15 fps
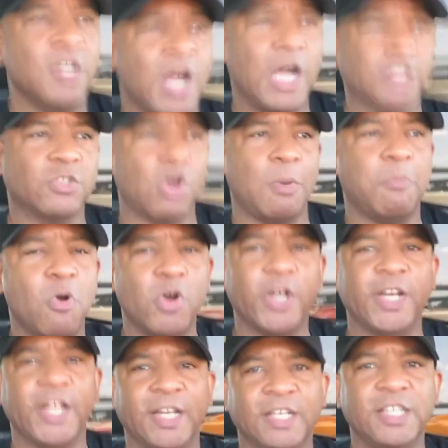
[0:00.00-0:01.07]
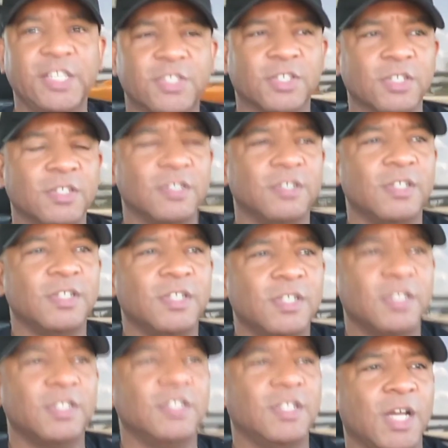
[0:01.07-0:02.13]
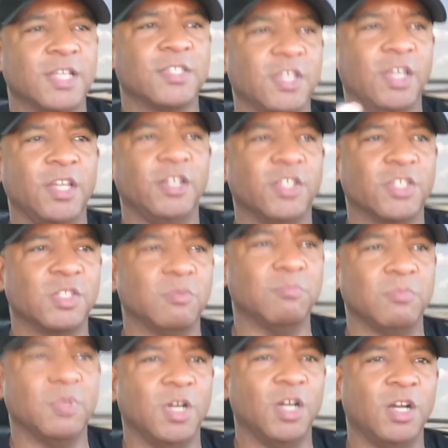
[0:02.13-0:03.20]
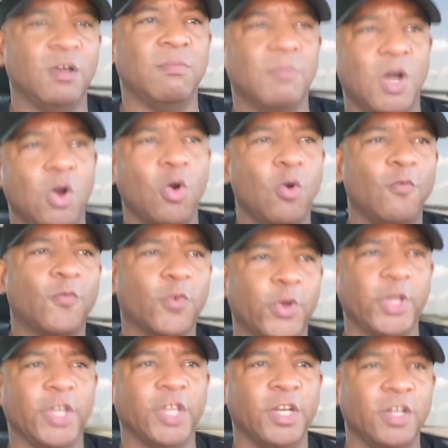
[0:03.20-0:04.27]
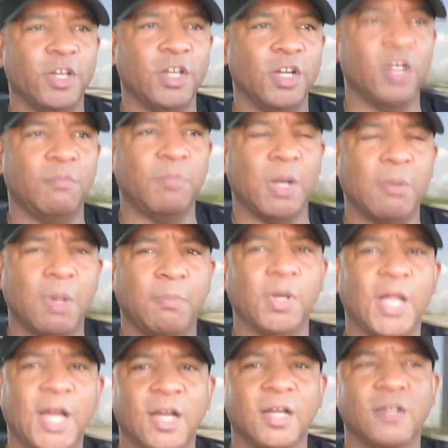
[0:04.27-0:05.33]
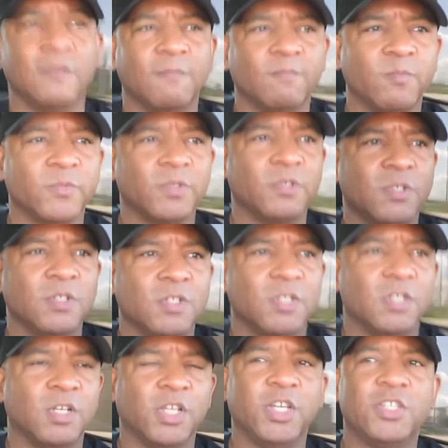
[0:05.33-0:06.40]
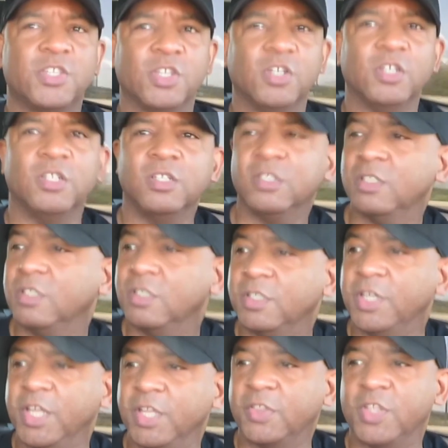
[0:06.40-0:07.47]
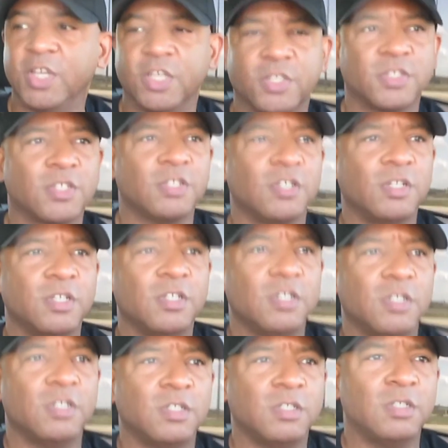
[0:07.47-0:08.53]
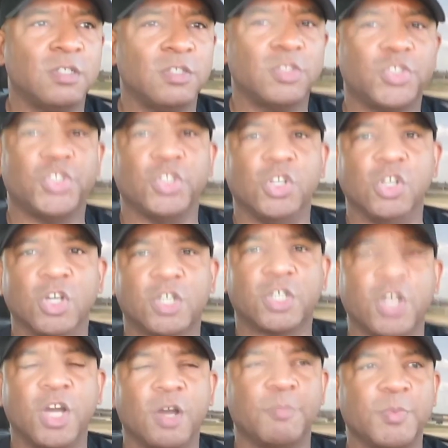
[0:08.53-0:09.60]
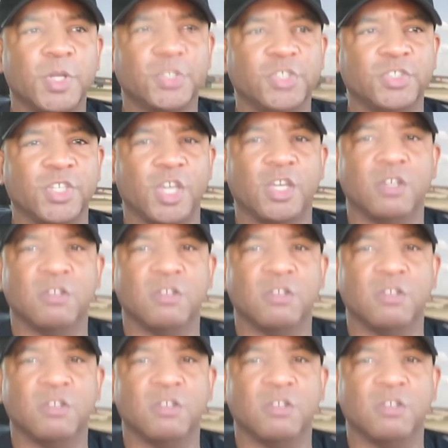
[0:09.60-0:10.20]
So I pointed at Lisa. I said, this my old friend, blah blah blah. Lisa did this. She looked up and she said,